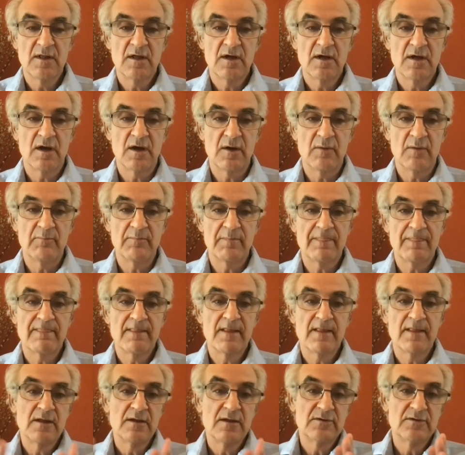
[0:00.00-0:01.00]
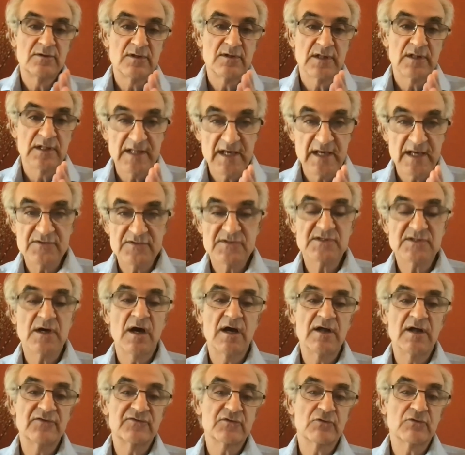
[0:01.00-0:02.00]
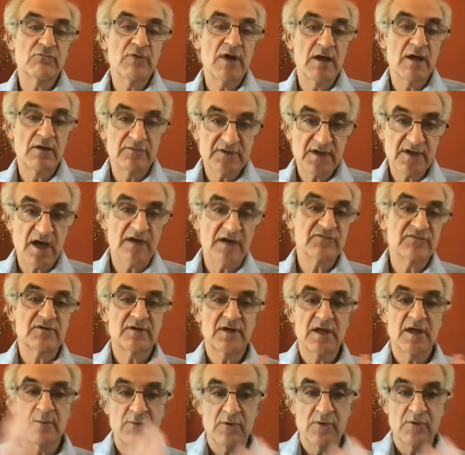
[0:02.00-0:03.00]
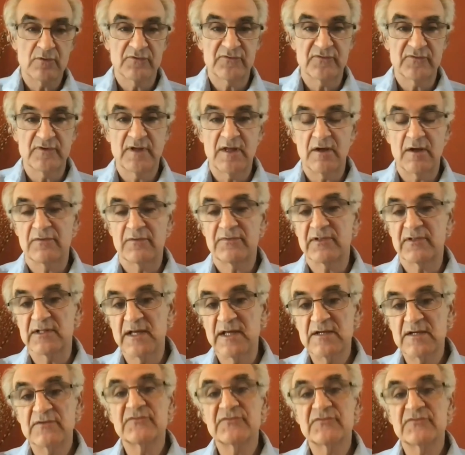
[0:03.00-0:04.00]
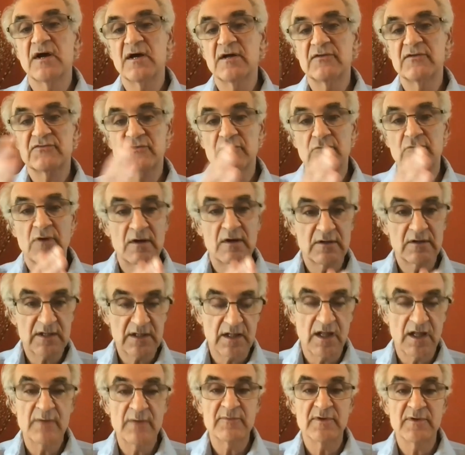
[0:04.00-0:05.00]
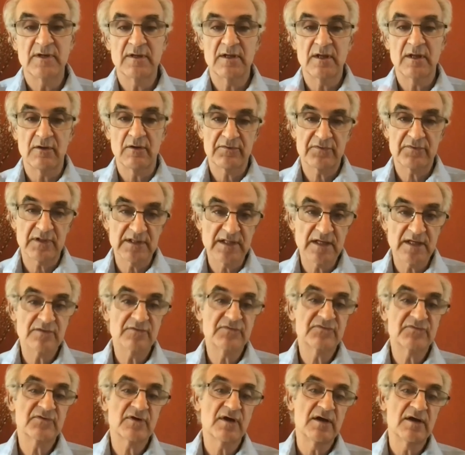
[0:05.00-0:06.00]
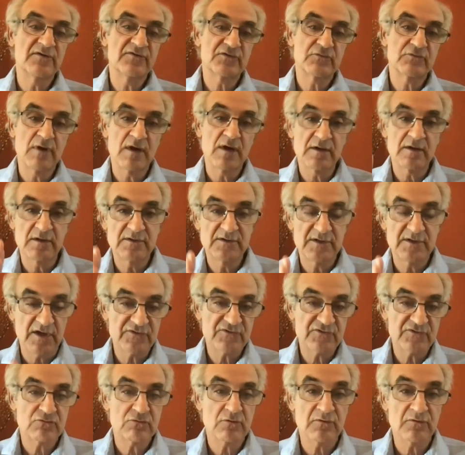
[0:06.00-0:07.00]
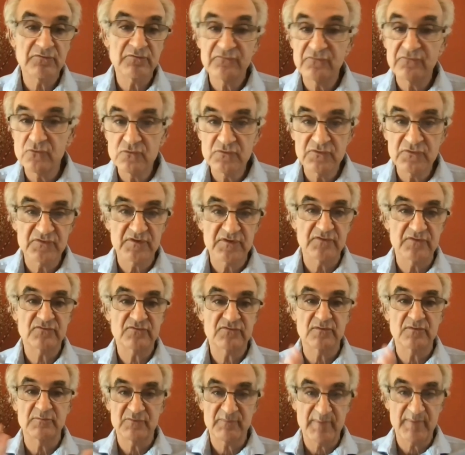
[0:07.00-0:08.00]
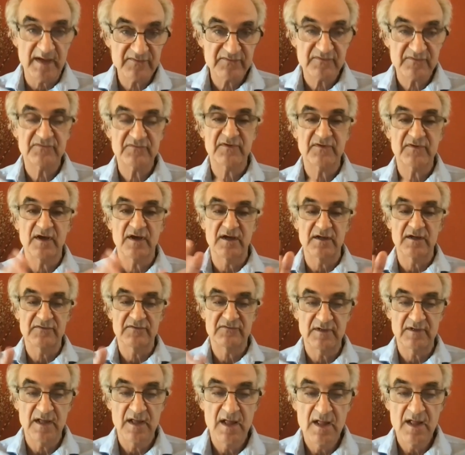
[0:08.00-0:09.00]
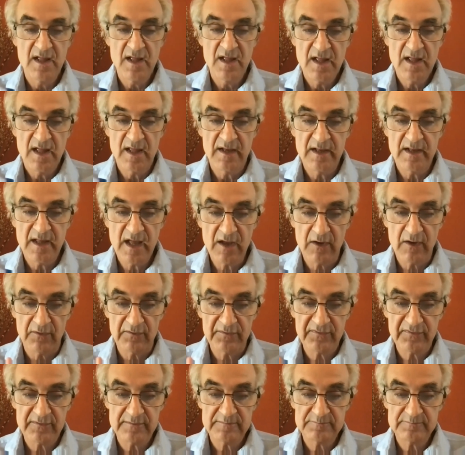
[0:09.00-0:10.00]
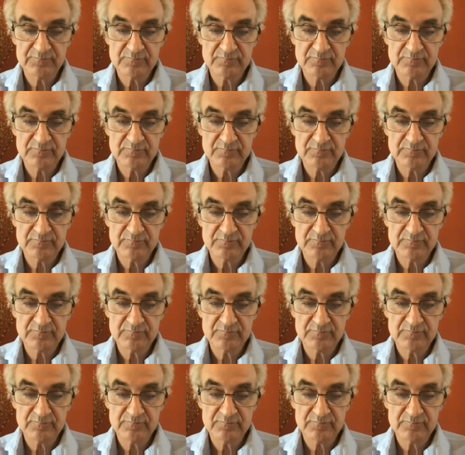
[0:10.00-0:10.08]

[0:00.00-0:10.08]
Um, the latest science around toxic chemicals in health, the latest science around climate and health, the latest science around industrial food systems, pesticides, and, and health.